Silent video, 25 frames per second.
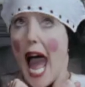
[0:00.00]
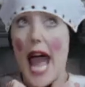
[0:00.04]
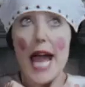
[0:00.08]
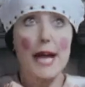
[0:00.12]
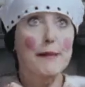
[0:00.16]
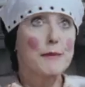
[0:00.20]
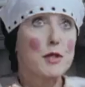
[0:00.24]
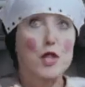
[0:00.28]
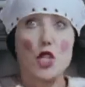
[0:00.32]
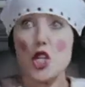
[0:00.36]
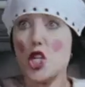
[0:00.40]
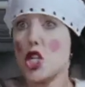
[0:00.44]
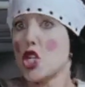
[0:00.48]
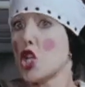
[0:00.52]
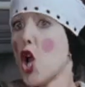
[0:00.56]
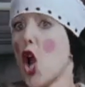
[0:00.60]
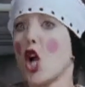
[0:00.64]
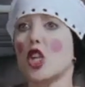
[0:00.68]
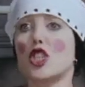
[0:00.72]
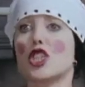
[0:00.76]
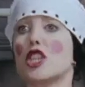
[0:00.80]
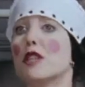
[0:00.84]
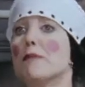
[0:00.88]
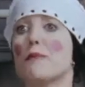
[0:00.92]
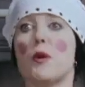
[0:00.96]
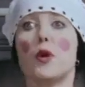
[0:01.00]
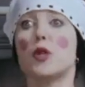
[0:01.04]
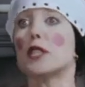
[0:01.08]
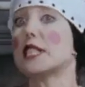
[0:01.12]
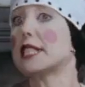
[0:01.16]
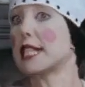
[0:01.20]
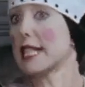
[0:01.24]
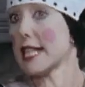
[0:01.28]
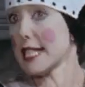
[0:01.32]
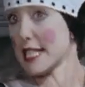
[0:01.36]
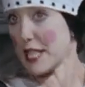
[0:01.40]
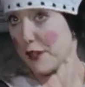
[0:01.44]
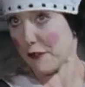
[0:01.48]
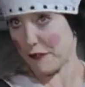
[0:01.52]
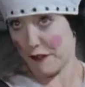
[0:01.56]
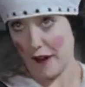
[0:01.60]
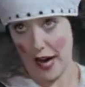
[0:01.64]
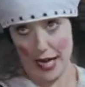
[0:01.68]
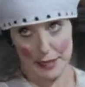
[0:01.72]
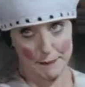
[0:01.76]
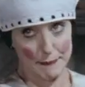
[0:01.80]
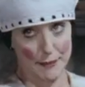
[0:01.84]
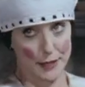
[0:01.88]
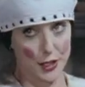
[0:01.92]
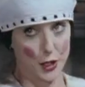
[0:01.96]
I'm shocked and
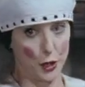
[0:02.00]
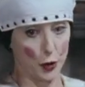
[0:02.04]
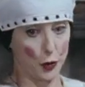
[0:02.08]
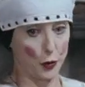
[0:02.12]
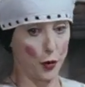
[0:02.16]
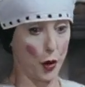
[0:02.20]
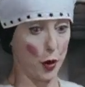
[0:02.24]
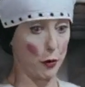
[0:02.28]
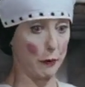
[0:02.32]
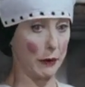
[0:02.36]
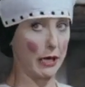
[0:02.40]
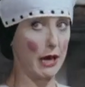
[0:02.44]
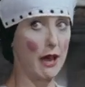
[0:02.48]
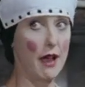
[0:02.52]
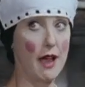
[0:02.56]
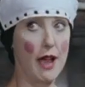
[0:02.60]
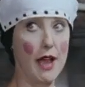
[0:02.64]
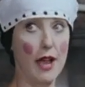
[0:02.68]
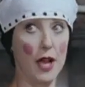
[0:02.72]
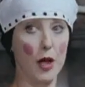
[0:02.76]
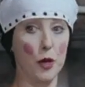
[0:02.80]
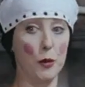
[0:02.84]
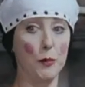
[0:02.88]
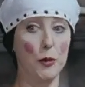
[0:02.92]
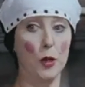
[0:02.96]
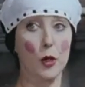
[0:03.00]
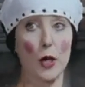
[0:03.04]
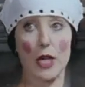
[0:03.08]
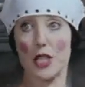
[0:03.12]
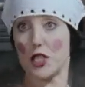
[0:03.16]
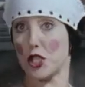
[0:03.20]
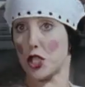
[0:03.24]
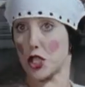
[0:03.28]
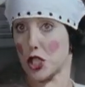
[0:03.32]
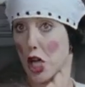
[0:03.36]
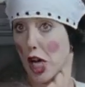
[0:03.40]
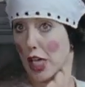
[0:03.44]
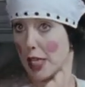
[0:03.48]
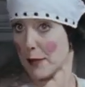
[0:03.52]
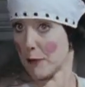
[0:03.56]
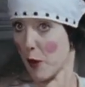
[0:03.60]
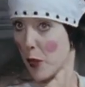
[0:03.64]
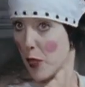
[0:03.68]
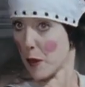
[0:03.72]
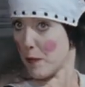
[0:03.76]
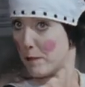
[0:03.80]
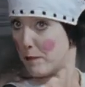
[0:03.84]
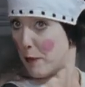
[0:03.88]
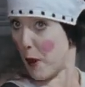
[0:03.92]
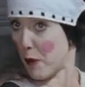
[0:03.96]
mortified, Mr. Crowman. I hope you're going to chuck him
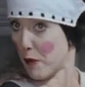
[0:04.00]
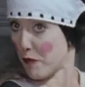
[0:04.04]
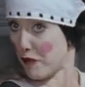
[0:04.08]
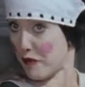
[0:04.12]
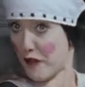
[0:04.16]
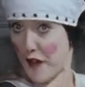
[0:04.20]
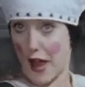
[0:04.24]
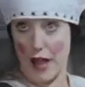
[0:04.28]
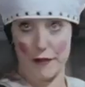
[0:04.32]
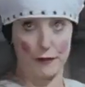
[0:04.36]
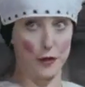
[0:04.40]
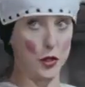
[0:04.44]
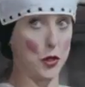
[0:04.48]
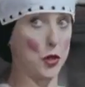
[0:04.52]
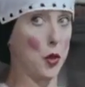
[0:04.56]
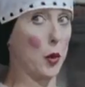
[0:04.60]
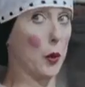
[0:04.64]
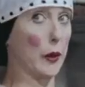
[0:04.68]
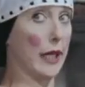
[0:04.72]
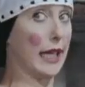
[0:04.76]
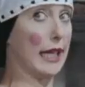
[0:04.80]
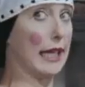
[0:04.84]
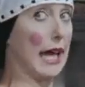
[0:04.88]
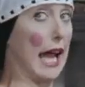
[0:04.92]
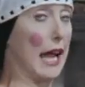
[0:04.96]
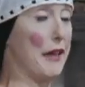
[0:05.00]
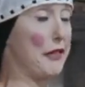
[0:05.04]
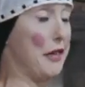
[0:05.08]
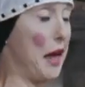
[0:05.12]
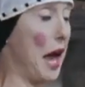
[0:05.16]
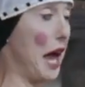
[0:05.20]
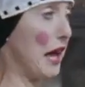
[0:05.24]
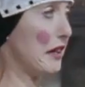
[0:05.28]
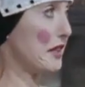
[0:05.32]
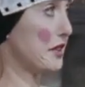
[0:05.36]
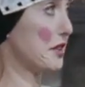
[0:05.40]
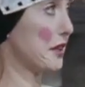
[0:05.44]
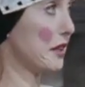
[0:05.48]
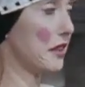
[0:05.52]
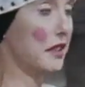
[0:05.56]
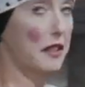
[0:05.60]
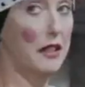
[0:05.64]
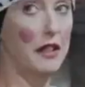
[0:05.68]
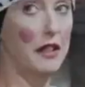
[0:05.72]
on the bonfire for talking like that.